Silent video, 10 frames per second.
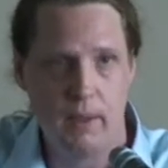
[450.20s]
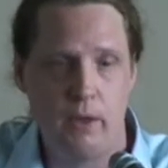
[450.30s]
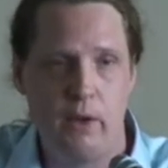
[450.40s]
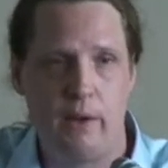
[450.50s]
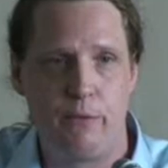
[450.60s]

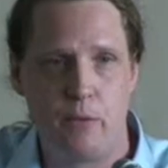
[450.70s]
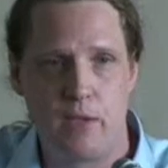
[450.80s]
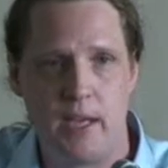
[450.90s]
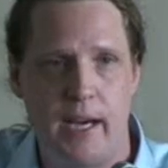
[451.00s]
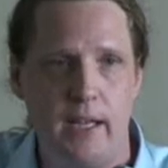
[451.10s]
you have to
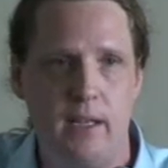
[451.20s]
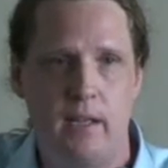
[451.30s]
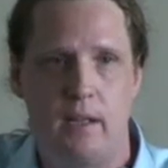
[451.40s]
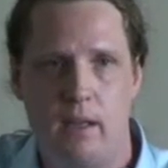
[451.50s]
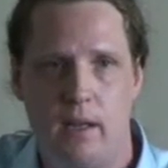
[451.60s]
sign
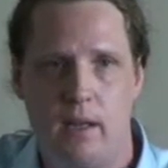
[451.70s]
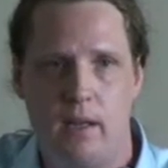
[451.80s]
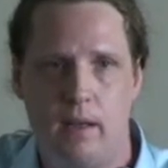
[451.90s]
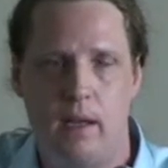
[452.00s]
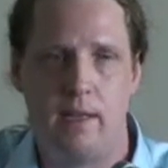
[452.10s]

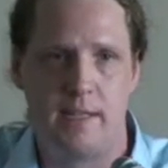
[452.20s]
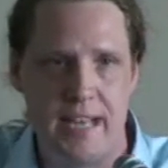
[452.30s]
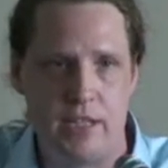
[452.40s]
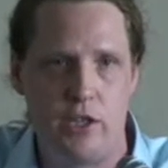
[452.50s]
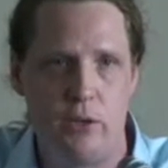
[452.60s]
a
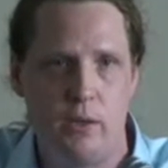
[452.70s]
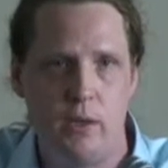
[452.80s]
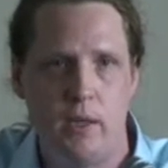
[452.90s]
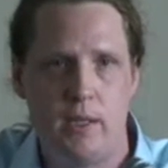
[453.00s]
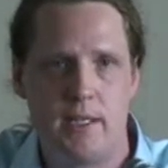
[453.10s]
statute
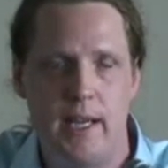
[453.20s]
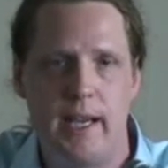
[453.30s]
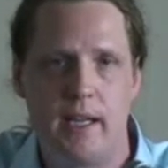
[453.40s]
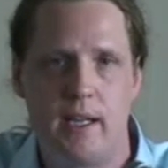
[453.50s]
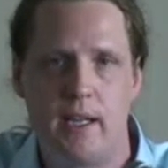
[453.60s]

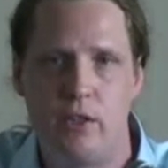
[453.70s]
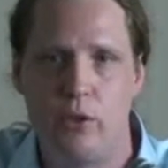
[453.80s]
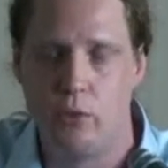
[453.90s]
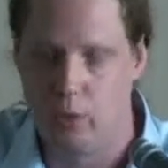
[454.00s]
saying that you